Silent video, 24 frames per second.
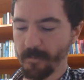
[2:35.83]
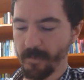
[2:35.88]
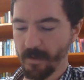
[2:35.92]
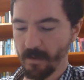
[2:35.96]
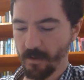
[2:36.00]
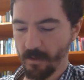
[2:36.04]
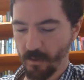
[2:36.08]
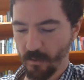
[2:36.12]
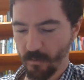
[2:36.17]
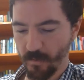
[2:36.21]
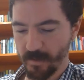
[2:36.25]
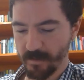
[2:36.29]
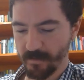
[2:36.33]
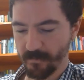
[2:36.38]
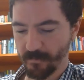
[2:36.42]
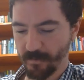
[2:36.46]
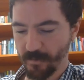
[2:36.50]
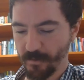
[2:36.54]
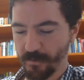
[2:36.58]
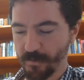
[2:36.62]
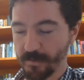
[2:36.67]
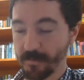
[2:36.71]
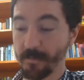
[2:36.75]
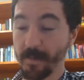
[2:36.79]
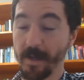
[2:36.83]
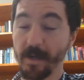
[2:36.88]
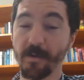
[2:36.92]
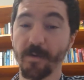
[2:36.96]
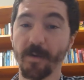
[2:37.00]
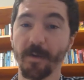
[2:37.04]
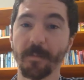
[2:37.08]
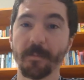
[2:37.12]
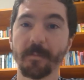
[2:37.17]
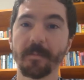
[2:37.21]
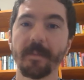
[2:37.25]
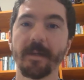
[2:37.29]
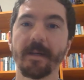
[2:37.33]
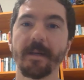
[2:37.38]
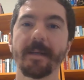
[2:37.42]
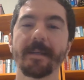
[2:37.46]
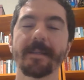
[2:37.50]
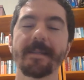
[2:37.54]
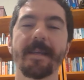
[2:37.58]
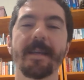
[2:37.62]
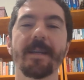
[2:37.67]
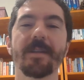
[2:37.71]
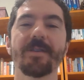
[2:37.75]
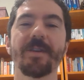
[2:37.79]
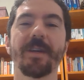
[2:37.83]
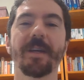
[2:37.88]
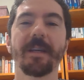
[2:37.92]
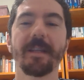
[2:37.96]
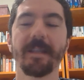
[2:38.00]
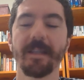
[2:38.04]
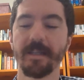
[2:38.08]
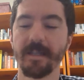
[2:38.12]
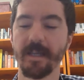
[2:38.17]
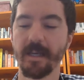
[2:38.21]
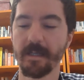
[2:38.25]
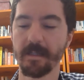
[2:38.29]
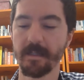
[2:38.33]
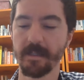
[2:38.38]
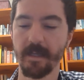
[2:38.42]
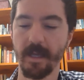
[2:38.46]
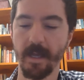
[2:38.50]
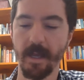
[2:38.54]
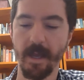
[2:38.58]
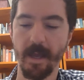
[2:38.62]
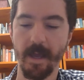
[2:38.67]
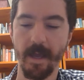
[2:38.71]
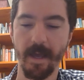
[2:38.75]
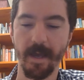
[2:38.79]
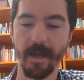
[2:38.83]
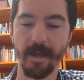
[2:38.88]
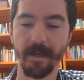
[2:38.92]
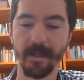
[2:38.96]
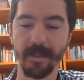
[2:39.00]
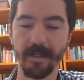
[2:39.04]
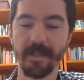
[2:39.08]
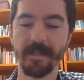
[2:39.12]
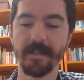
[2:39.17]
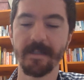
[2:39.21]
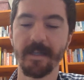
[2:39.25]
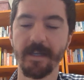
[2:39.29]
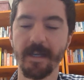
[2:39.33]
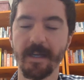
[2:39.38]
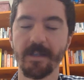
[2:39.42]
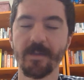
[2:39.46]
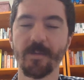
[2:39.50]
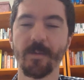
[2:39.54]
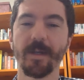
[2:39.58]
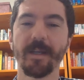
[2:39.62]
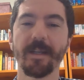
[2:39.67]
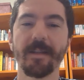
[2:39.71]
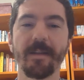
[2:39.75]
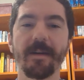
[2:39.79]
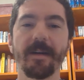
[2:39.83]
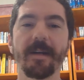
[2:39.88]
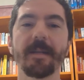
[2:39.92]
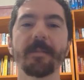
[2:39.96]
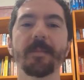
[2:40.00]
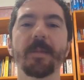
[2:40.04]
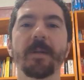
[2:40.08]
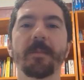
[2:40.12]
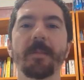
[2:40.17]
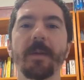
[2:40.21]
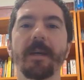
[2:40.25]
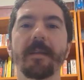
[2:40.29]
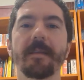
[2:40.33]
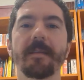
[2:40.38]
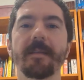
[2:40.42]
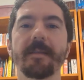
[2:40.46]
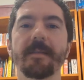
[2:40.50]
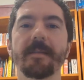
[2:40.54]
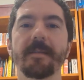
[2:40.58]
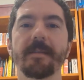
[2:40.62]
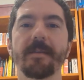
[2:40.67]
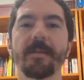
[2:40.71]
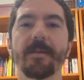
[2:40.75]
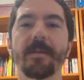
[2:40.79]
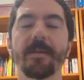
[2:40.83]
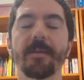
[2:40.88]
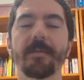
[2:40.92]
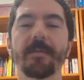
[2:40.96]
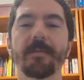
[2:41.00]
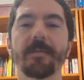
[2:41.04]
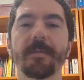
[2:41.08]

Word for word: who is of course Malcolm, I say, checking the text. Uh, he's the next one in line. Macbeth is sort of